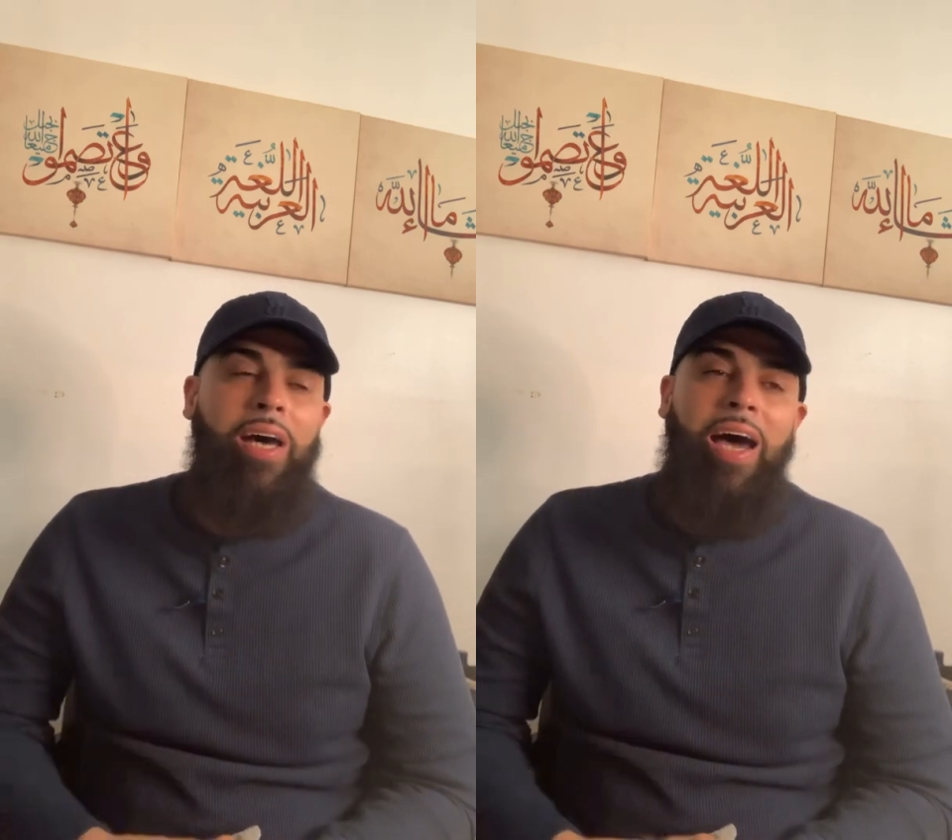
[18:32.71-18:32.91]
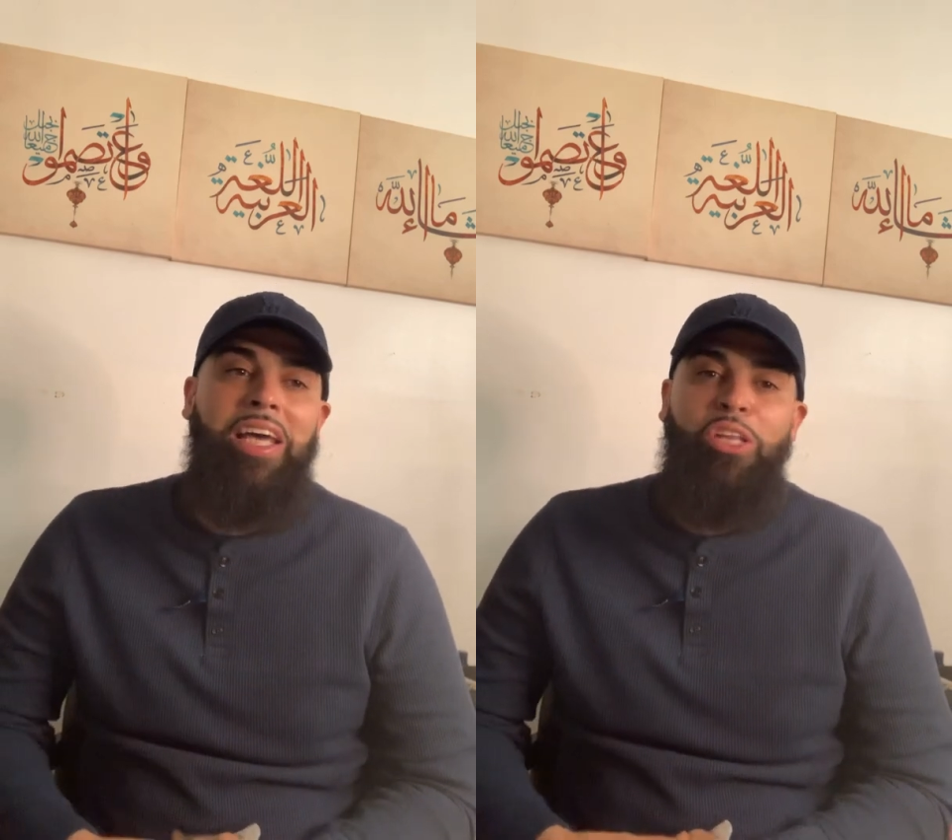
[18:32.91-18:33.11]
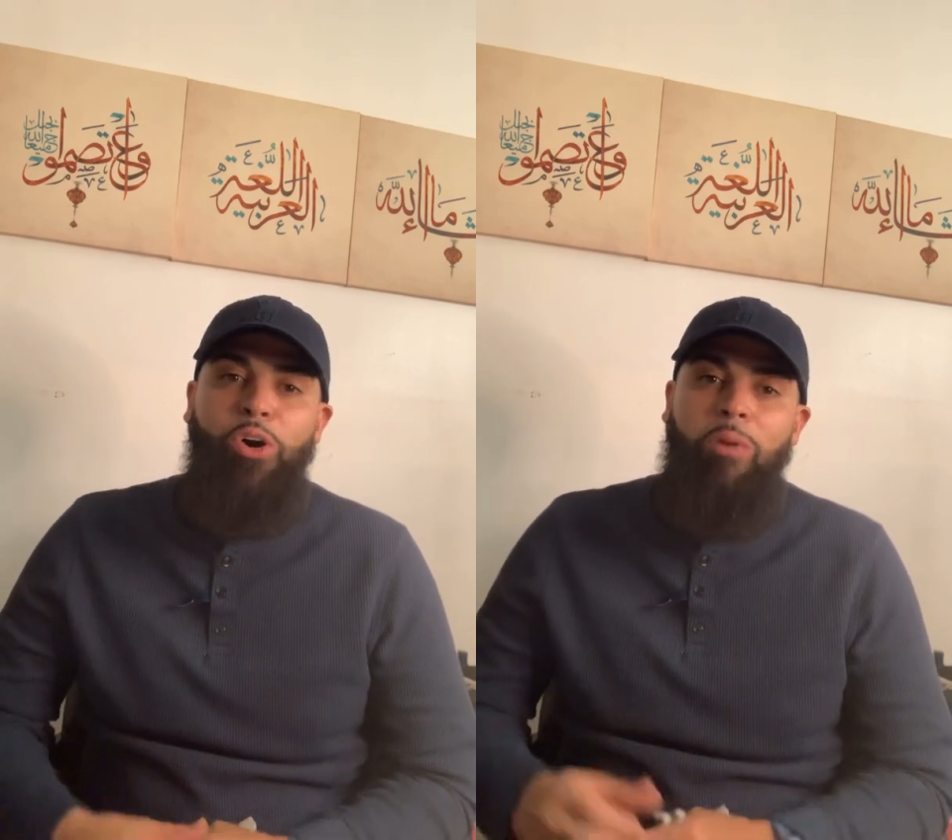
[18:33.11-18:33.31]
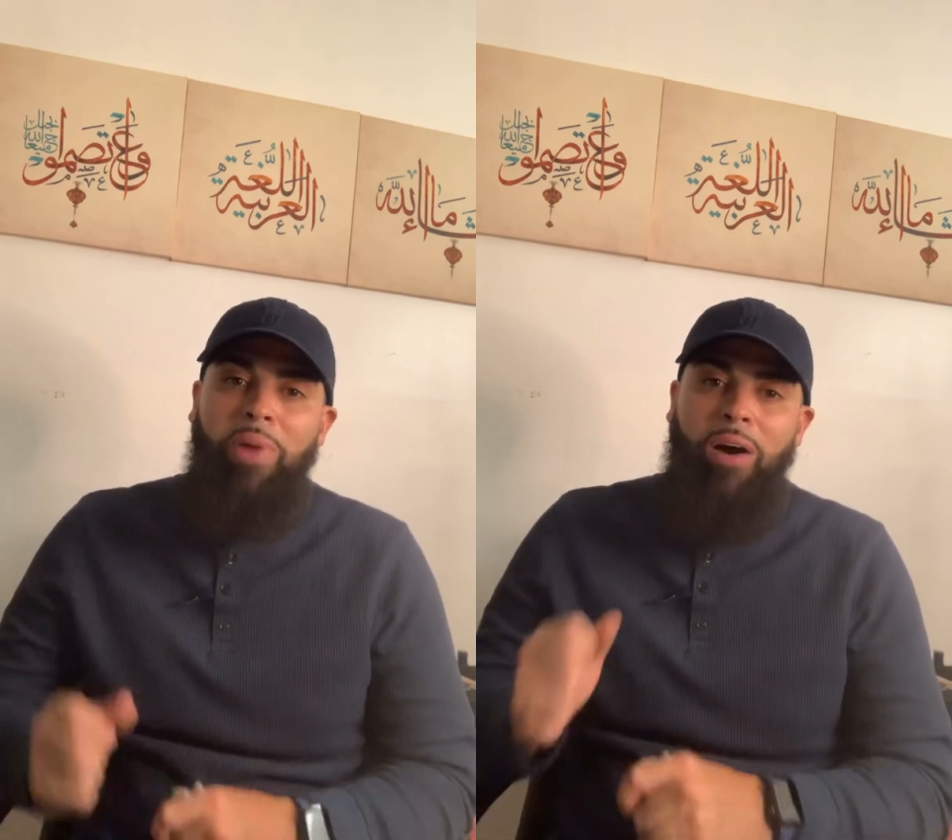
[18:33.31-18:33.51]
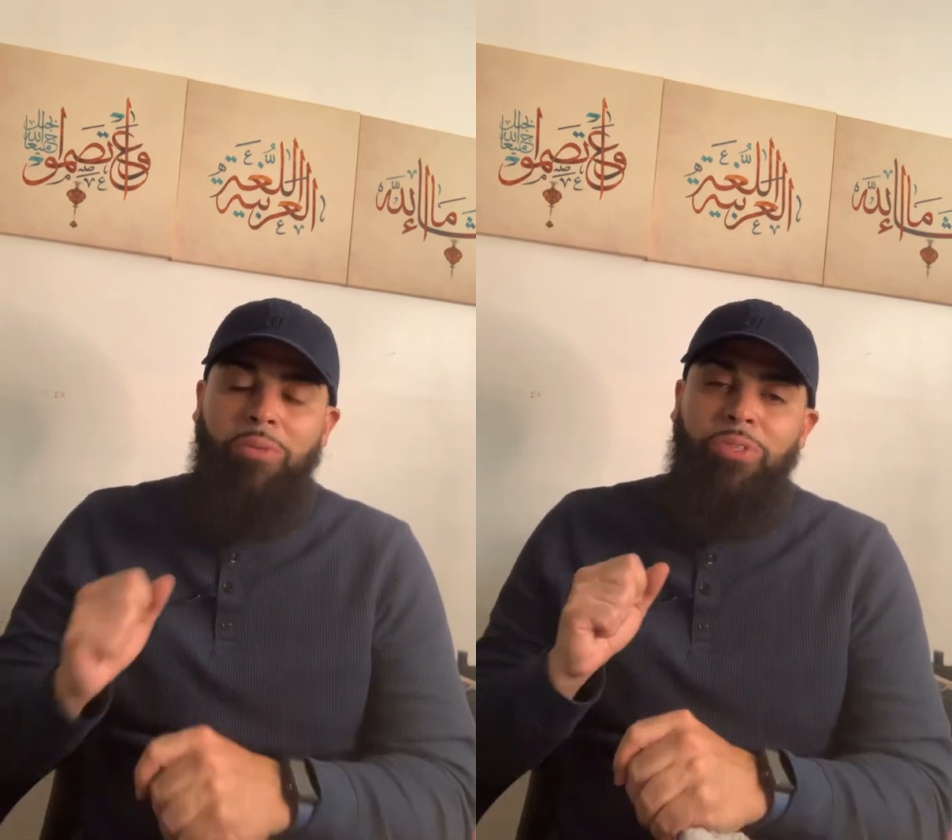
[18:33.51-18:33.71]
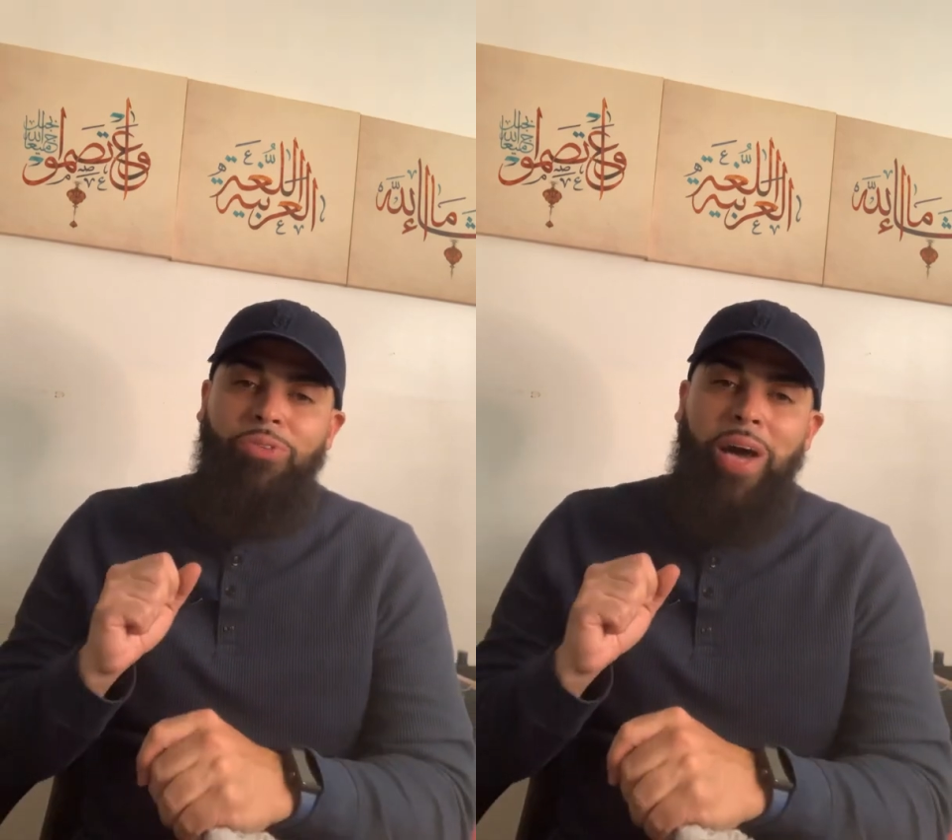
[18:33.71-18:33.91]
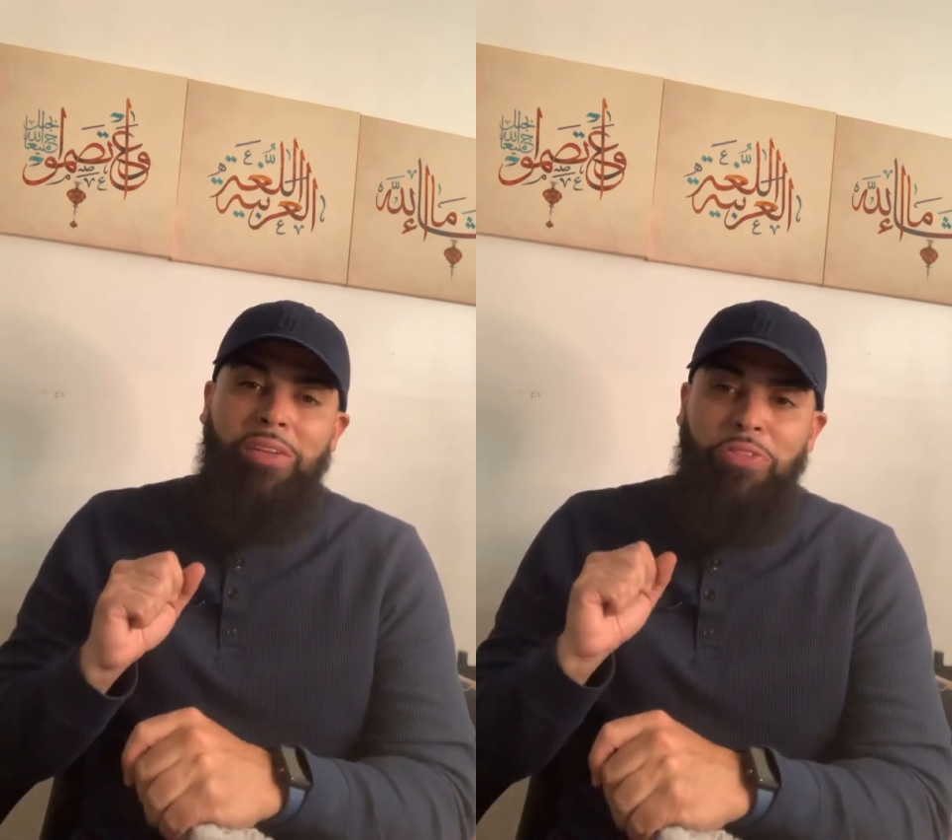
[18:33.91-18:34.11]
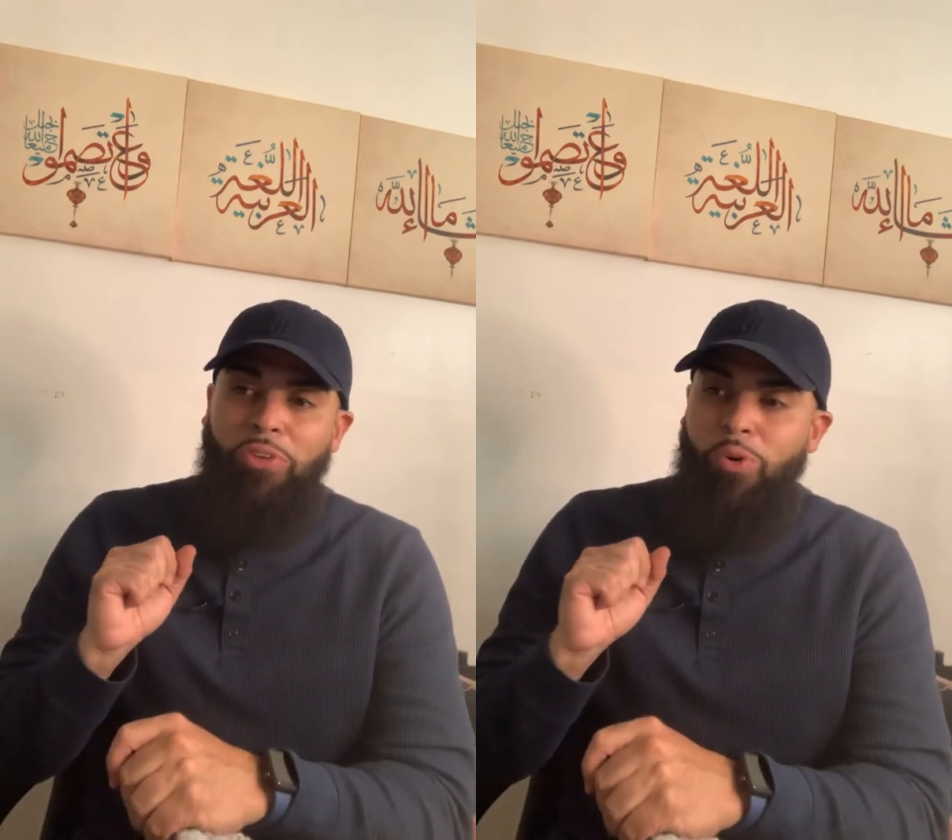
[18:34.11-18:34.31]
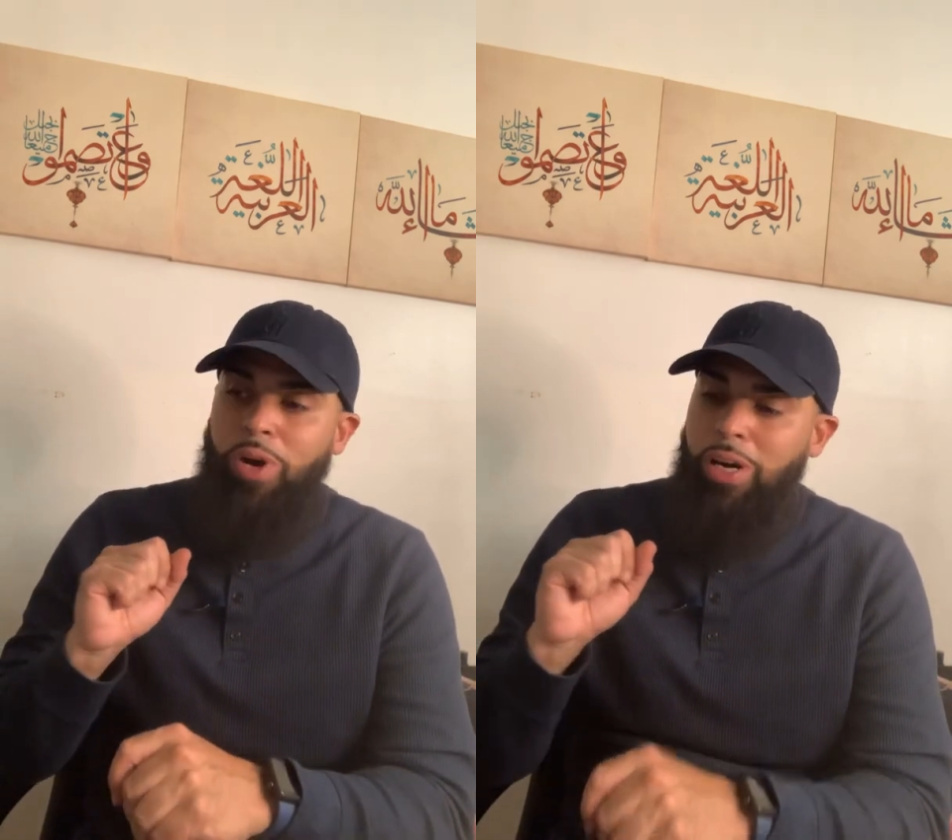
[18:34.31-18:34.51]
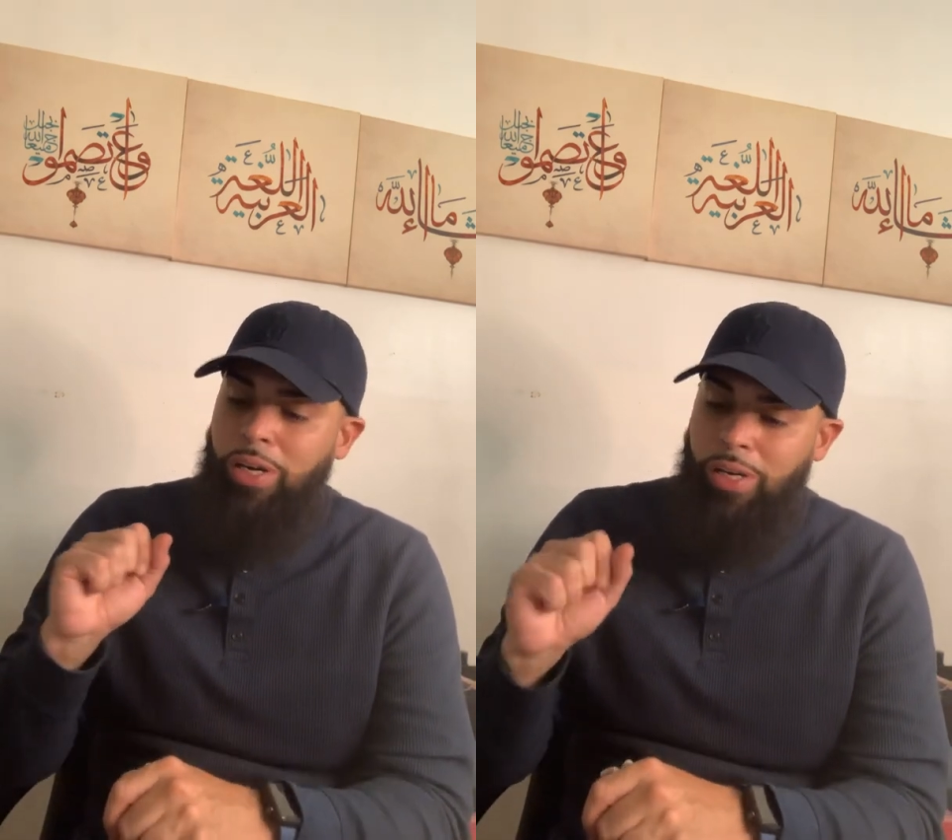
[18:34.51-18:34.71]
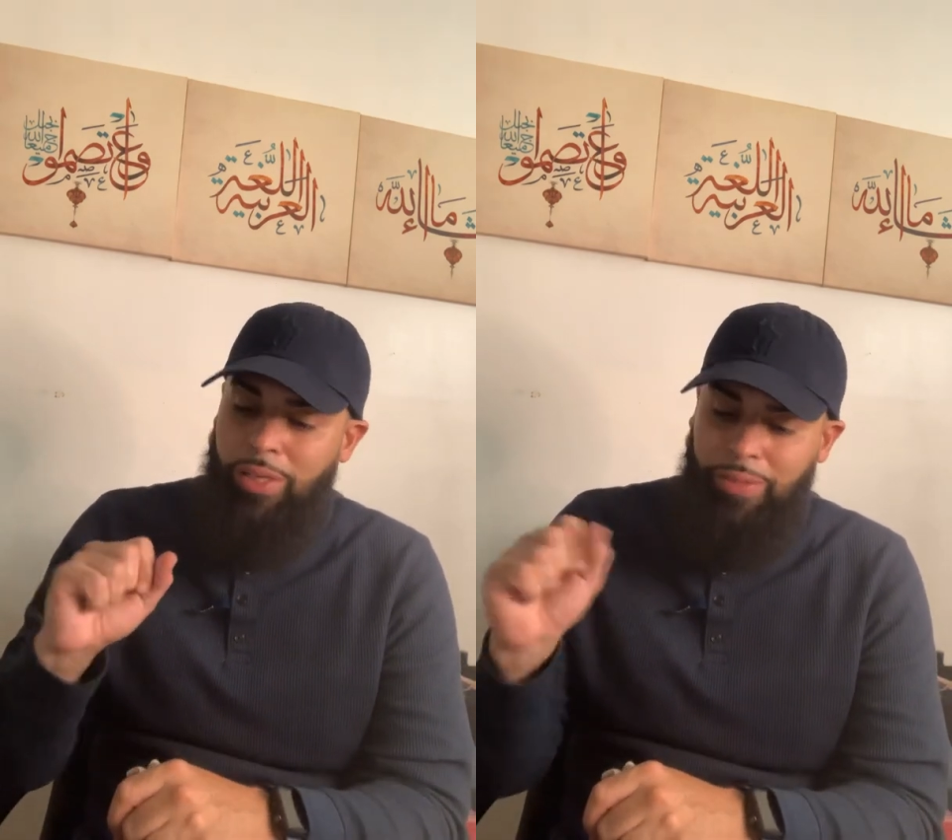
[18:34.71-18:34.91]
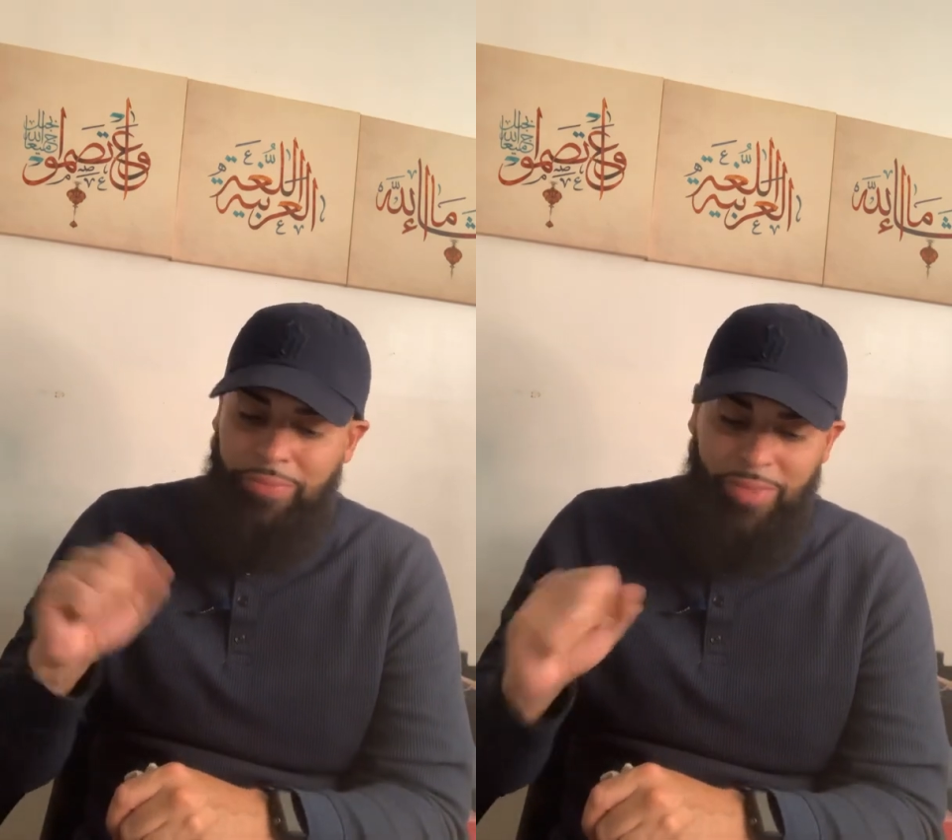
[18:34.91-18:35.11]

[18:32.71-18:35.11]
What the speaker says: didn't know about, you had to throw